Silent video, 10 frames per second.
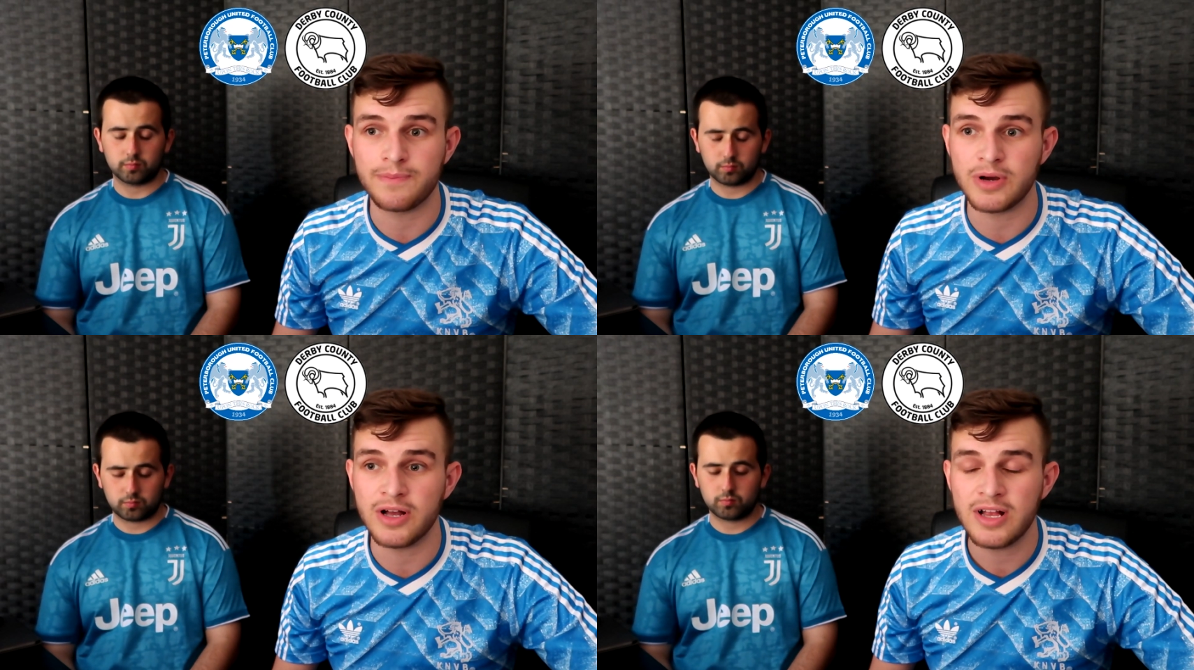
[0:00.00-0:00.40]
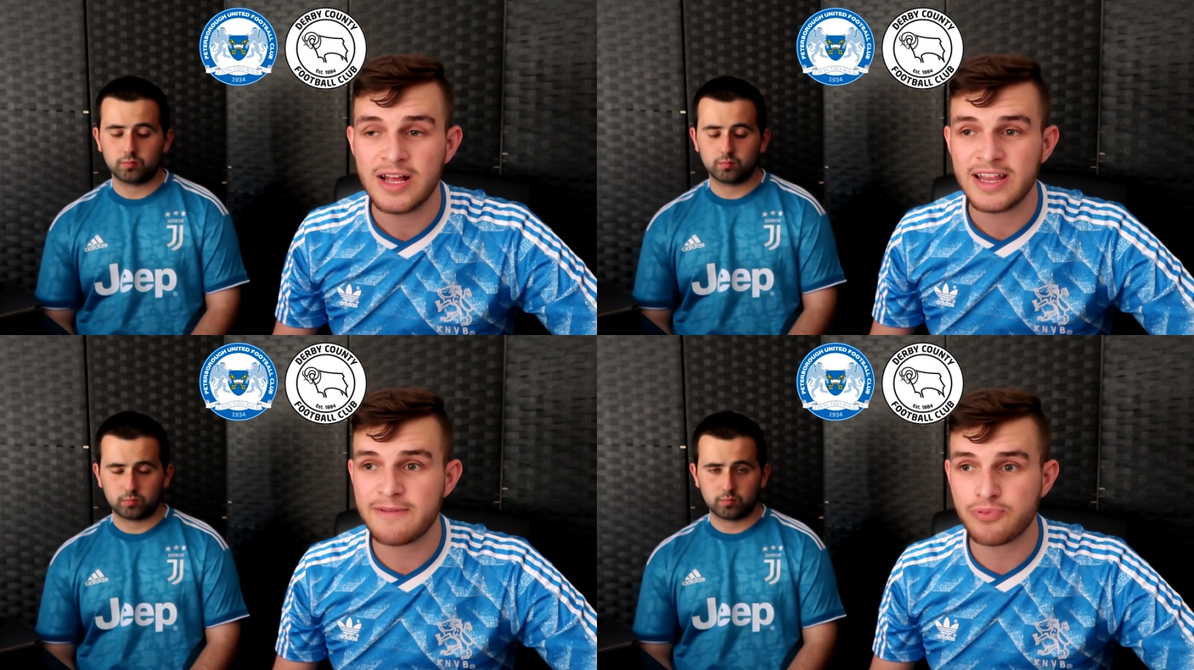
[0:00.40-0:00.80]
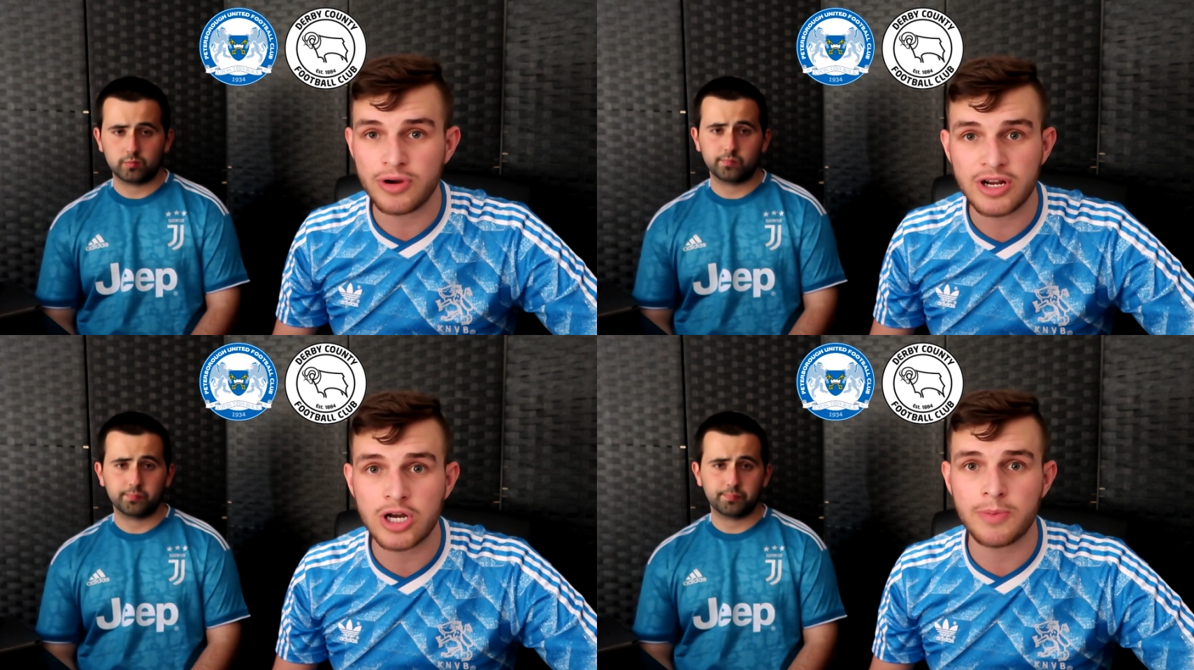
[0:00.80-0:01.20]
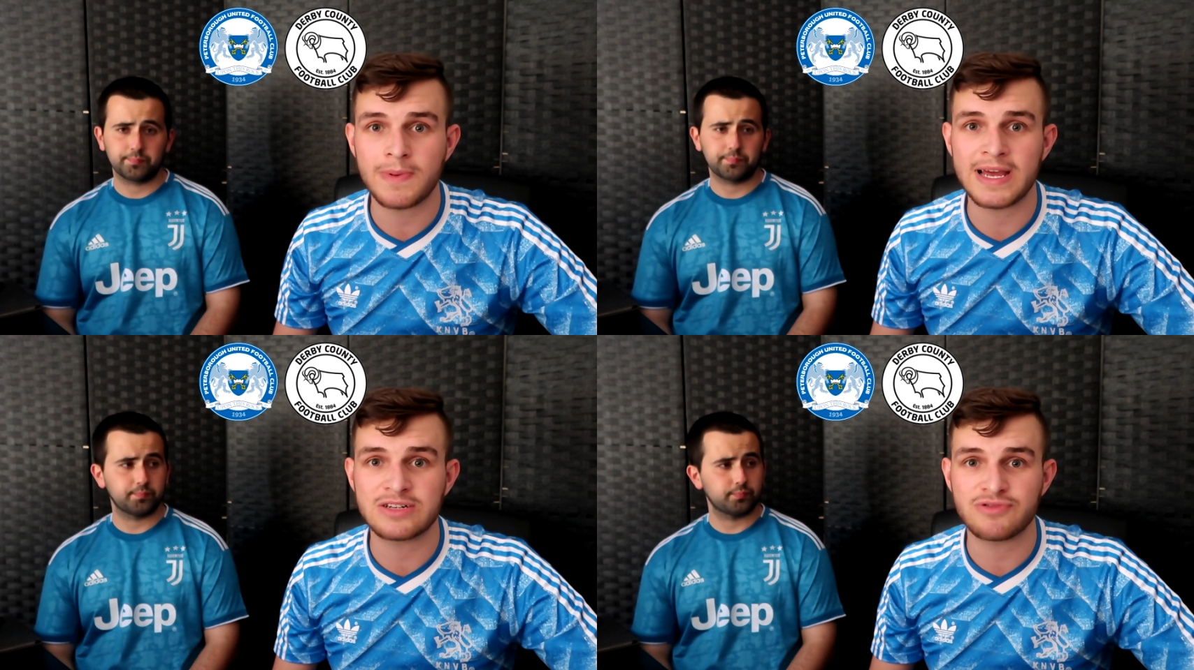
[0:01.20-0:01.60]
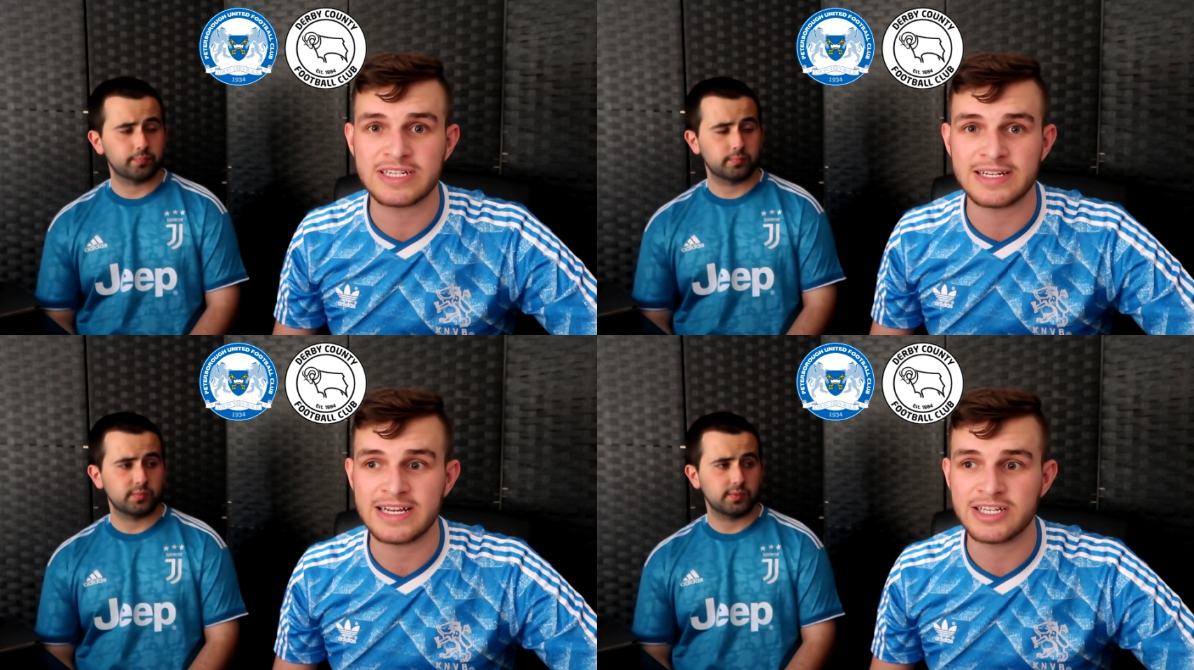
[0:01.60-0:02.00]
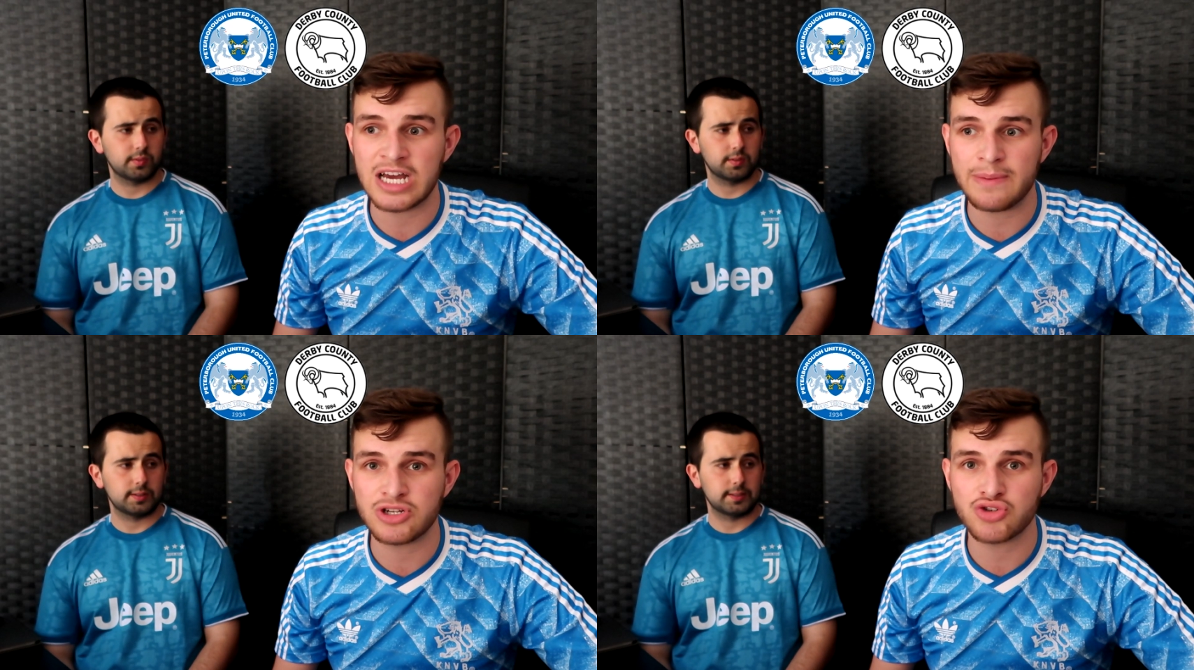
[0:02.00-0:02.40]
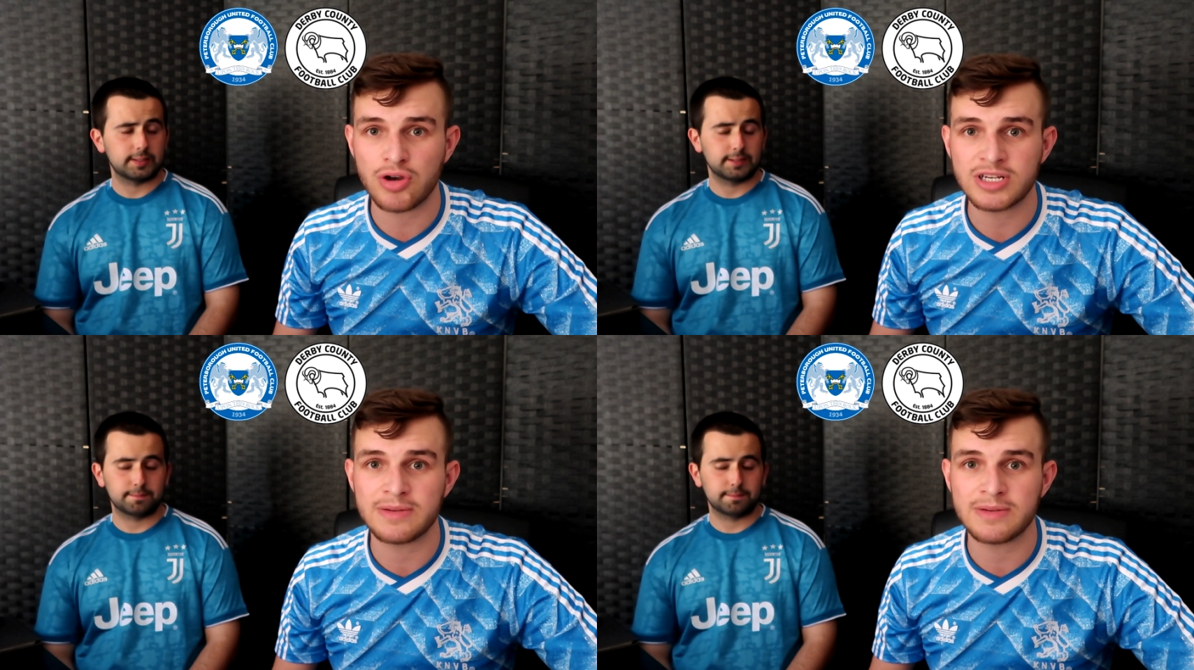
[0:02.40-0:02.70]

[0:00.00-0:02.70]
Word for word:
Speaker 1: but they've brought in a couple of players recently and Derby are trying